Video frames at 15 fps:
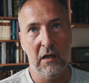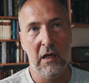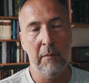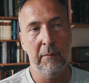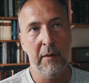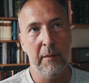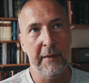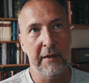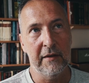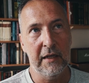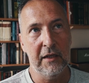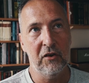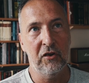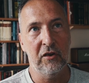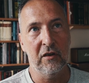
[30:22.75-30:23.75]

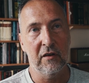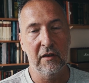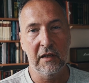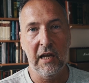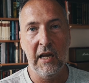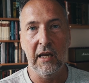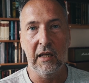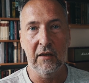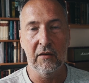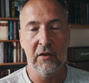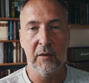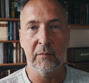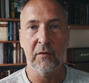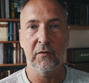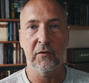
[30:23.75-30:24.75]
implementation today in
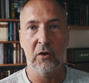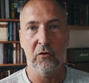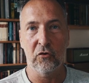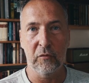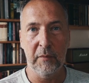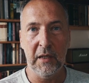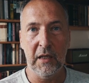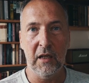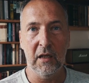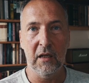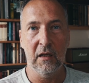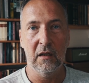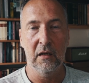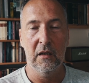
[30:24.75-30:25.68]
terms of social media